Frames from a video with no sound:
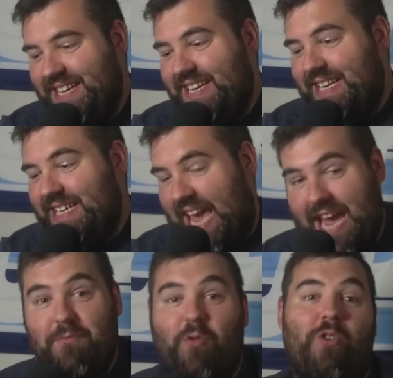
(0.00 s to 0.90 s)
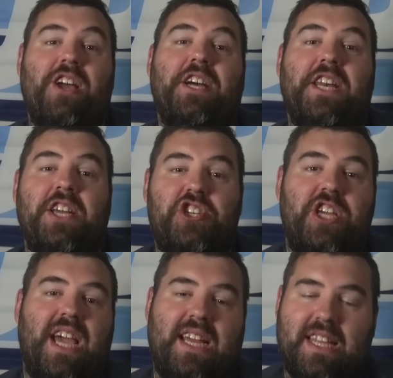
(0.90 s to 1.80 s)
Cam Ward
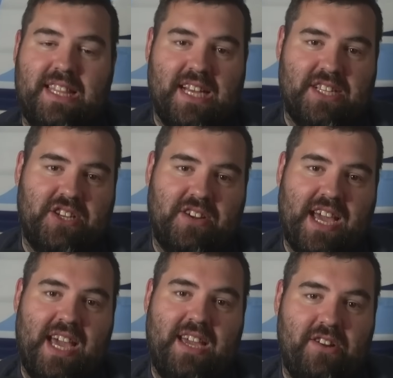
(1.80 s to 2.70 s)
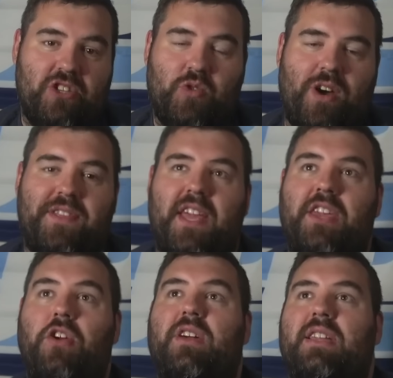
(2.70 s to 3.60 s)
initiated this, okay? Here's one thing
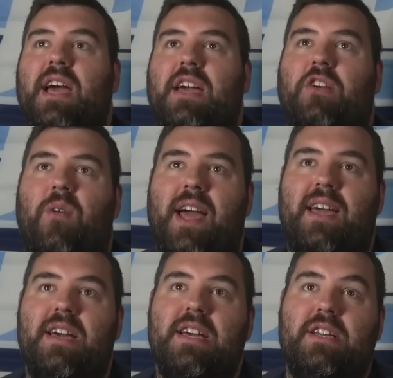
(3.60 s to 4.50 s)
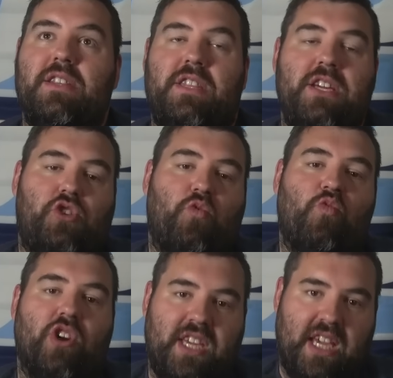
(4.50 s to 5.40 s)
you can take away. This
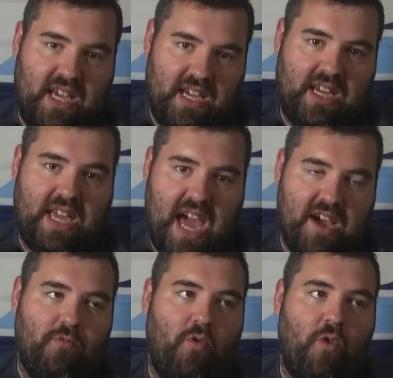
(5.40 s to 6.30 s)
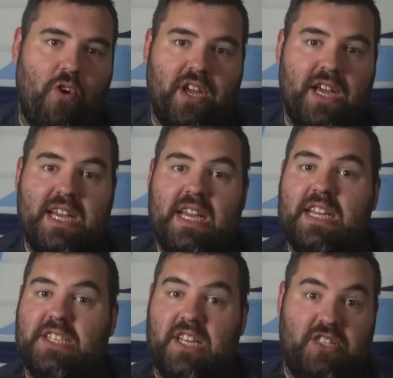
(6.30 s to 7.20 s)
rookie, Cam Ward,
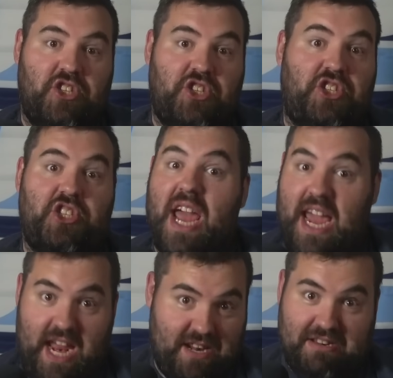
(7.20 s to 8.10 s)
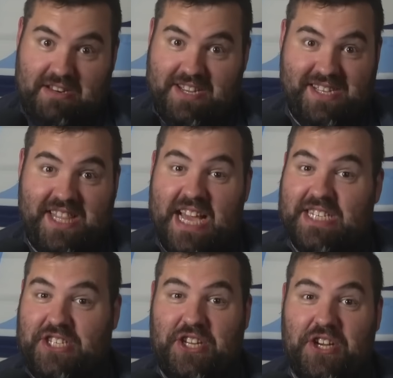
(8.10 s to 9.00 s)
is insane.
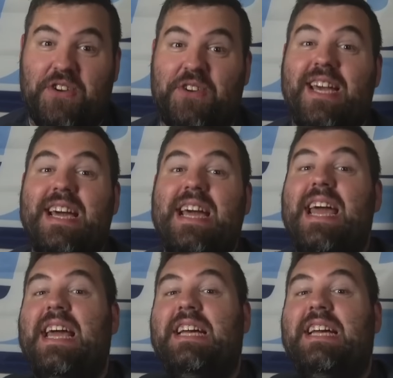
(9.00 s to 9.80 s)
This dude is